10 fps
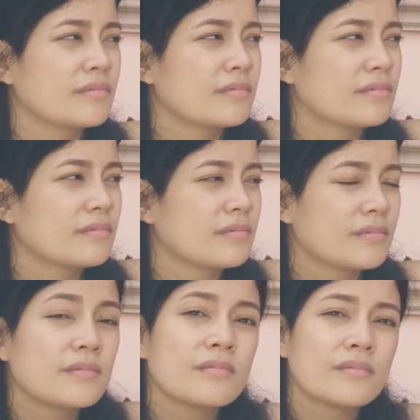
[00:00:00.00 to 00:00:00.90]

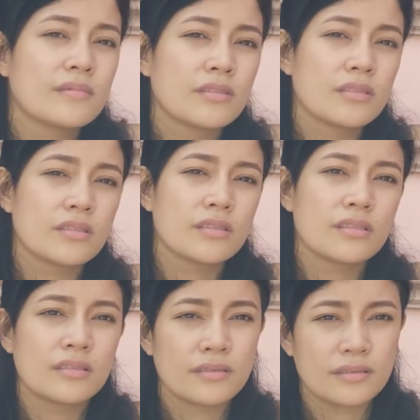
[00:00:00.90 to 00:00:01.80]

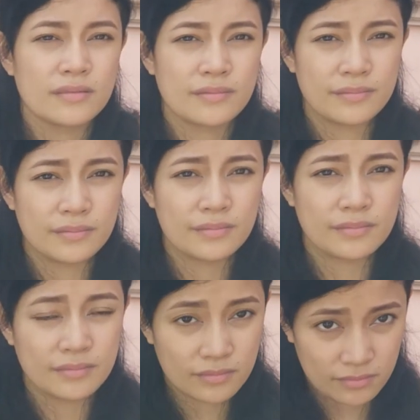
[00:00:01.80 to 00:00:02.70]

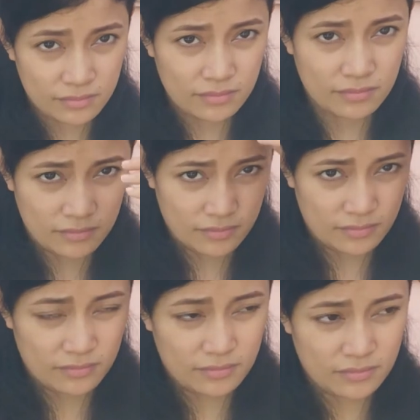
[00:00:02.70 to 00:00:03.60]

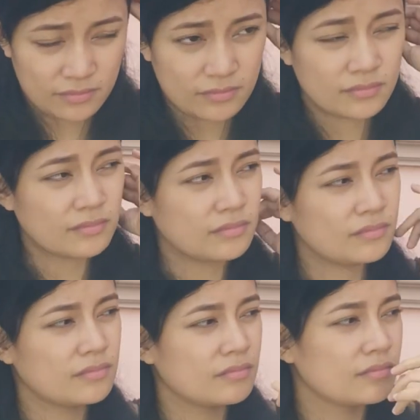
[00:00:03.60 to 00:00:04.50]

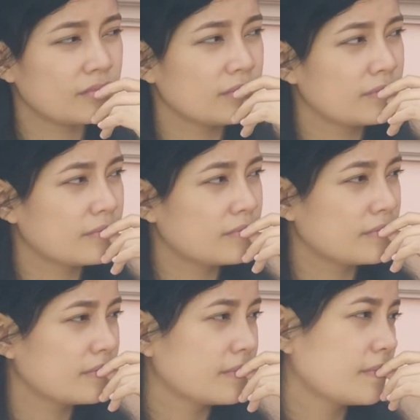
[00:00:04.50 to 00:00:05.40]

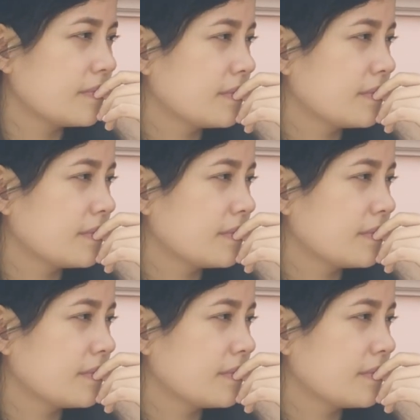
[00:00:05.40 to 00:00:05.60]
[no speech]